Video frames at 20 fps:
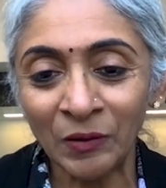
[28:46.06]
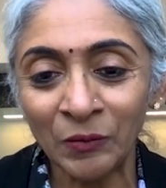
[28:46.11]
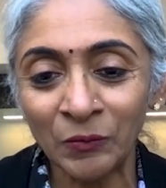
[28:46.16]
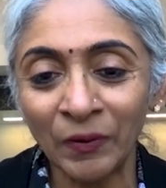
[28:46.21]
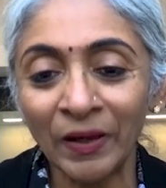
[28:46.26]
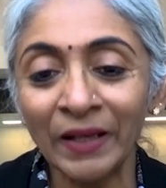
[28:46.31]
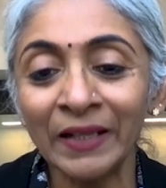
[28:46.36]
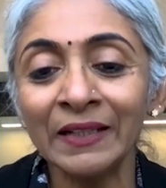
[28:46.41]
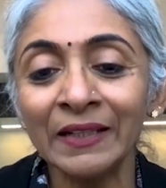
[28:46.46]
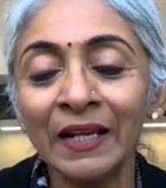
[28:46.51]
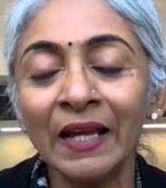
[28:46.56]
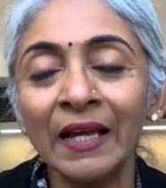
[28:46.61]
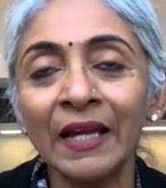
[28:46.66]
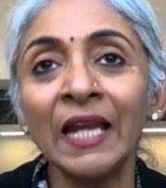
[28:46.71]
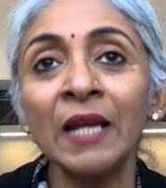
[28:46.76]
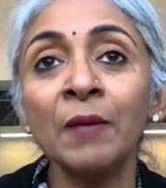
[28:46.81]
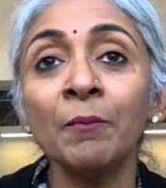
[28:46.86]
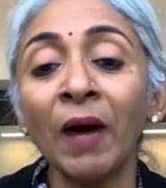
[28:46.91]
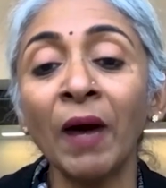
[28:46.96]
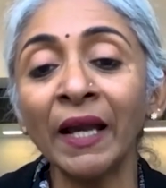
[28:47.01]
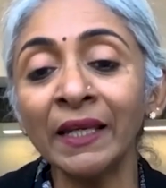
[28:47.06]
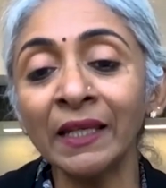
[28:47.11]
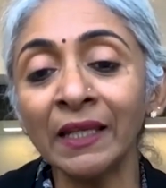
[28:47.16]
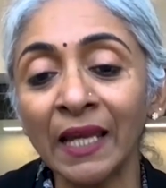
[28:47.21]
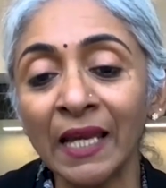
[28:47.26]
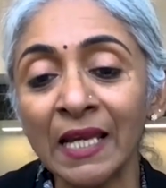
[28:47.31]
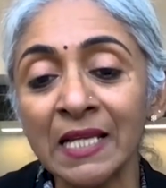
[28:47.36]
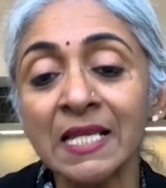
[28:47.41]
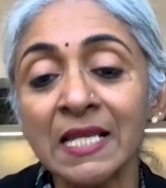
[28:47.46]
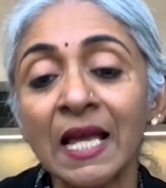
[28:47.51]
right? In my
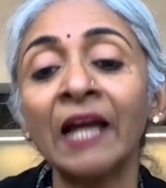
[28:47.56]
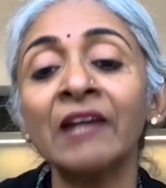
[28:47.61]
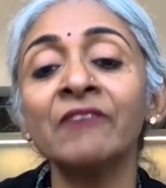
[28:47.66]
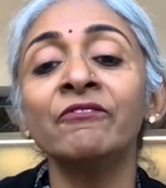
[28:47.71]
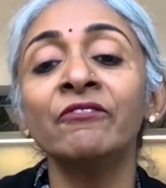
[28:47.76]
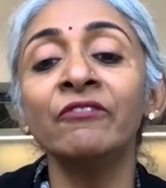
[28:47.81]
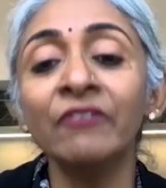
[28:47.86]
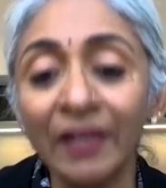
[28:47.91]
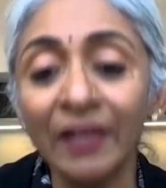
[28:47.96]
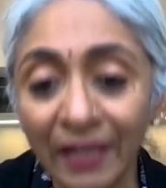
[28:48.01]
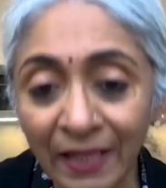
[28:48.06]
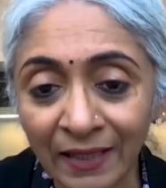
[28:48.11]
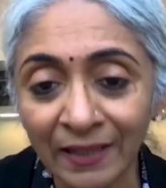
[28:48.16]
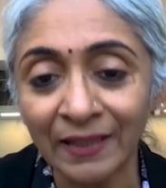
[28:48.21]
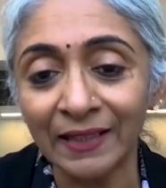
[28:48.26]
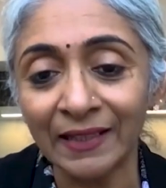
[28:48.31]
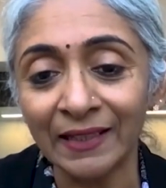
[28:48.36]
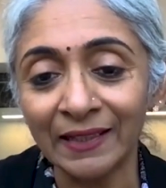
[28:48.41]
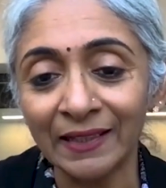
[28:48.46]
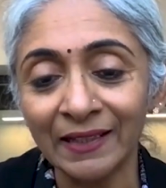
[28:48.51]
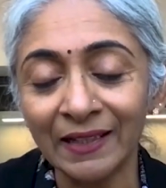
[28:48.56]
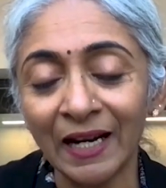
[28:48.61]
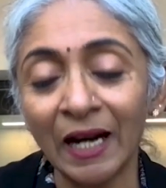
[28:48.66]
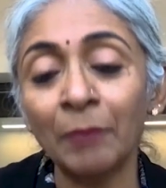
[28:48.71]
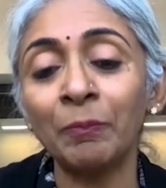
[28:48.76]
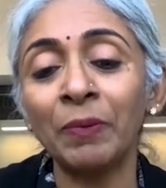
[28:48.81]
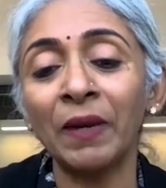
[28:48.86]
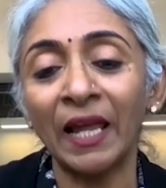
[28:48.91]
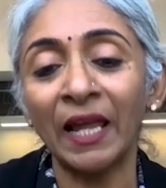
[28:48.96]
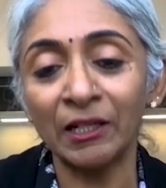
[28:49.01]
case, I willingly
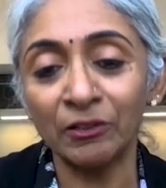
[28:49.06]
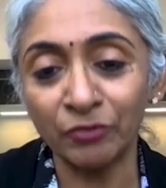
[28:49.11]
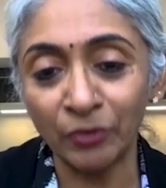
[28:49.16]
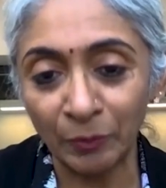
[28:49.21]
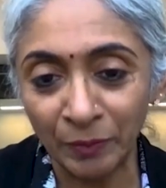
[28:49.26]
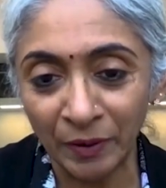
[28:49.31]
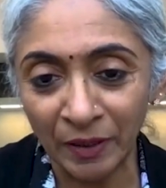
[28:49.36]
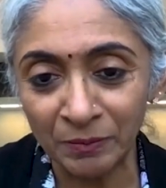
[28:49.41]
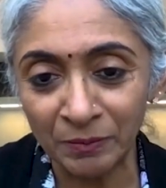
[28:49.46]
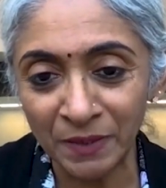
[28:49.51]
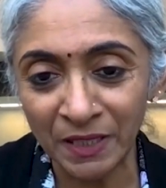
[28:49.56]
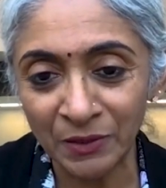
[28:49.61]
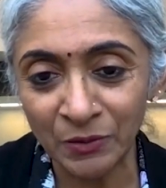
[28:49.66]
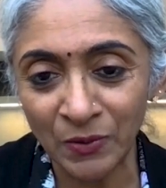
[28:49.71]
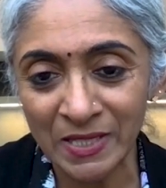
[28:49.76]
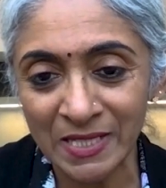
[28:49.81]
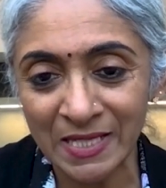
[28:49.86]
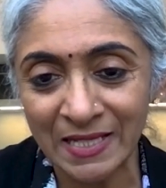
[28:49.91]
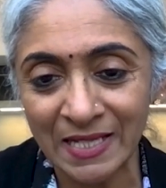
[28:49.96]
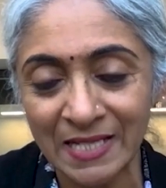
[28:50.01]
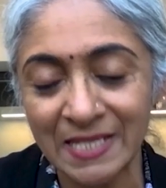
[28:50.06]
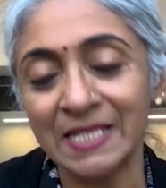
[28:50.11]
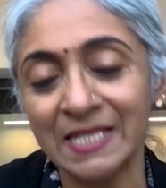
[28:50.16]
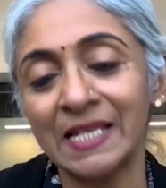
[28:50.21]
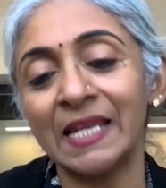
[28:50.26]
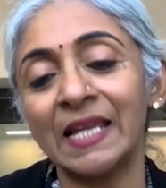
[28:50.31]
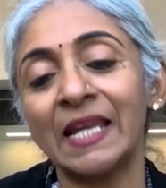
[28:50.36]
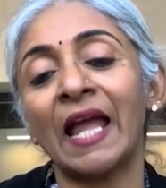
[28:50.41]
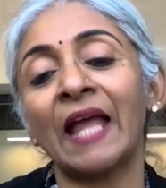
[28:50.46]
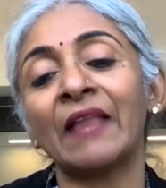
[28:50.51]
applied for permanent
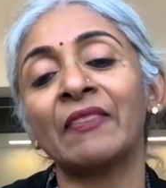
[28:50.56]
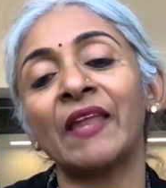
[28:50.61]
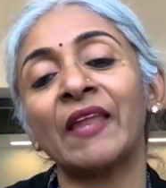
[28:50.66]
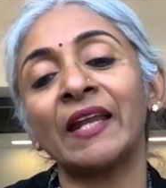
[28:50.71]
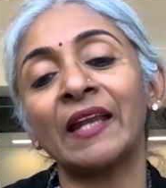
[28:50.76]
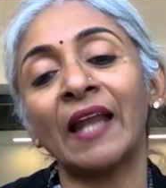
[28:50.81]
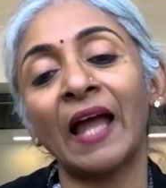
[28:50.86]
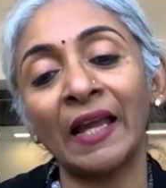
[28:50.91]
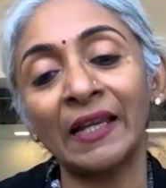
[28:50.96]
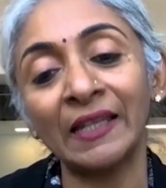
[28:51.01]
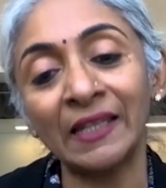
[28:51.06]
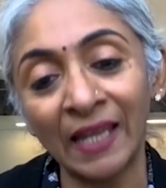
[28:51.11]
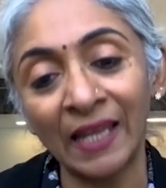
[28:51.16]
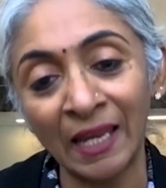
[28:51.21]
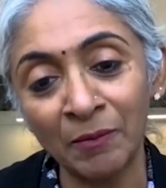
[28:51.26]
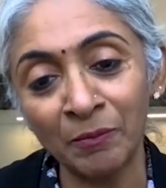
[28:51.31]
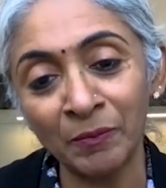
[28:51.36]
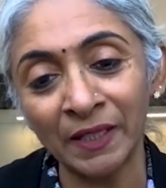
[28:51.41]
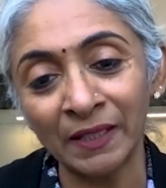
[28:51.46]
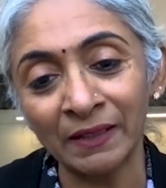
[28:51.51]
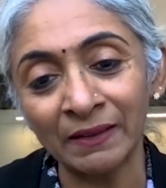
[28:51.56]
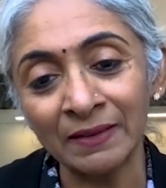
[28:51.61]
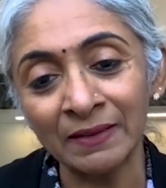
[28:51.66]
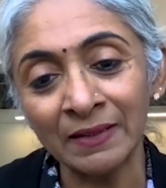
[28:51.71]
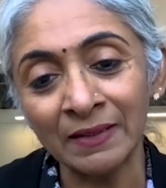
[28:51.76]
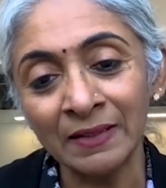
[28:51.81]
residency and then I came here.